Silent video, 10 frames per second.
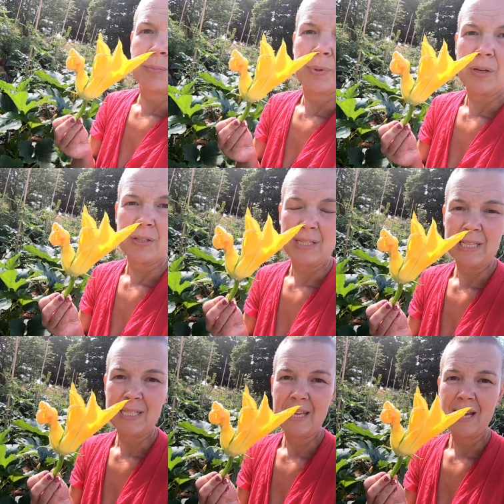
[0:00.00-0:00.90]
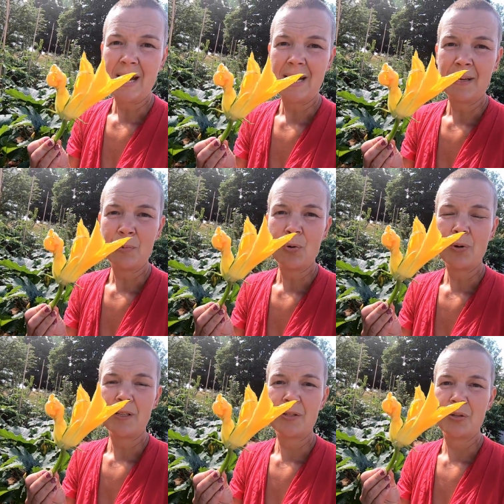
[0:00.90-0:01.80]
Because this year I am
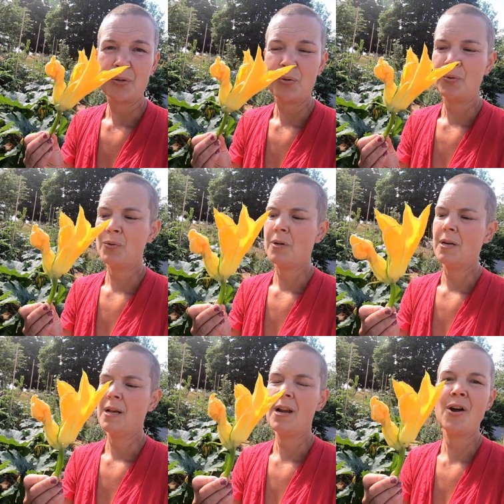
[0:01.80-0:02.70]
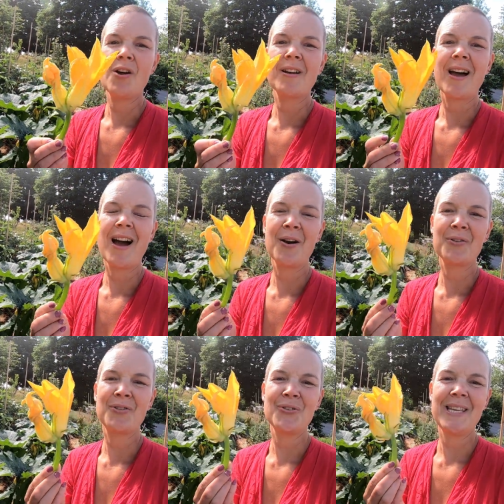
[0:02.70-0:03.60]
going to learn
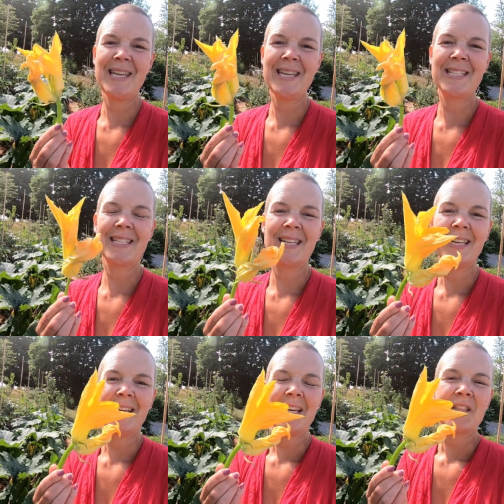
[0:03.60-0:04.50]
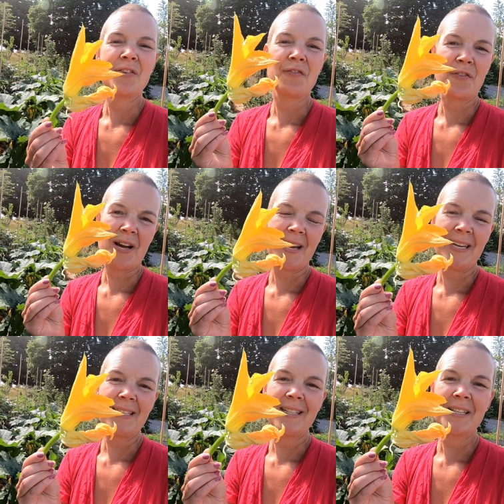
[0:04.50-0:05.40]
how to eat the
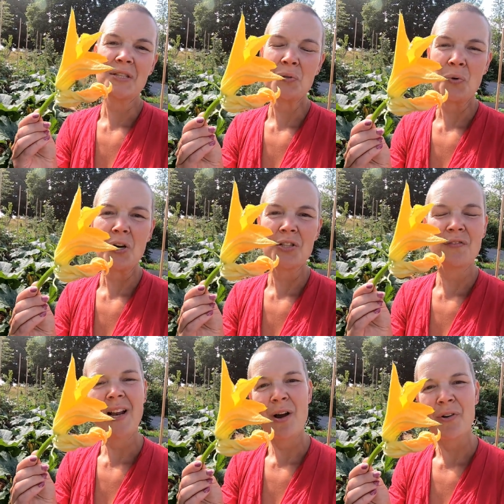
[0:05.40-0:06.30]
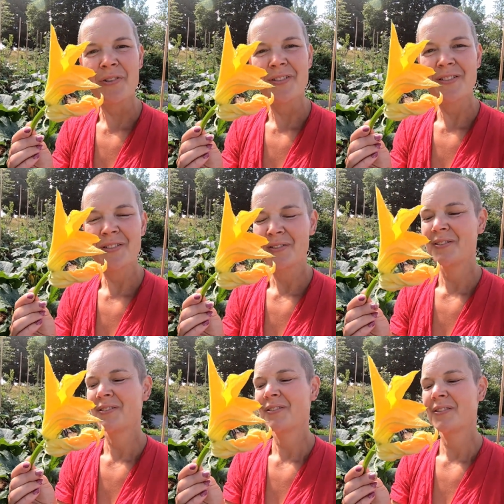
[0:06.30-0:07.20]
fried squash flowers
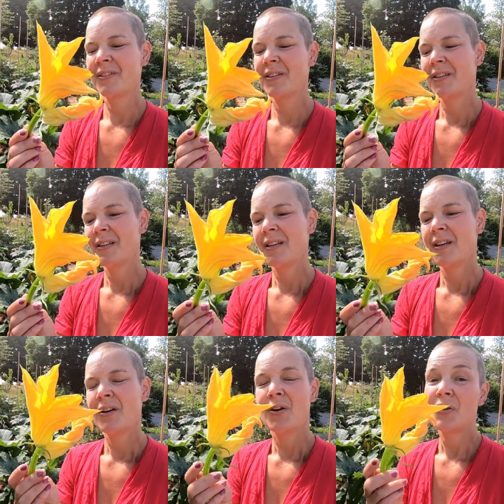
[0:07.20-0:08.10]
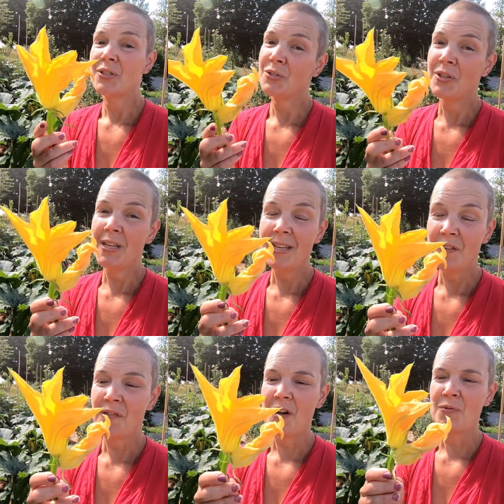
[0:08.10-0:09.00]
are
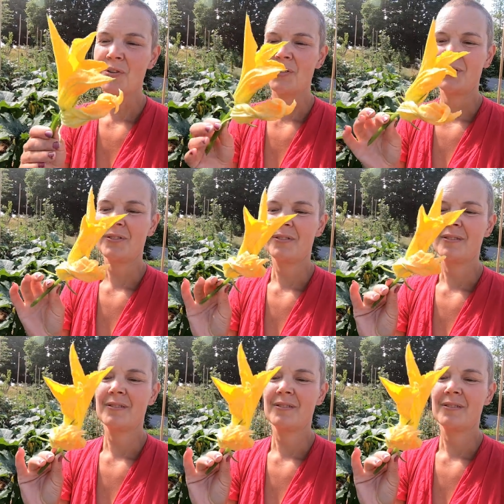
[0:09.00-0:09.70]
zucchini flowers.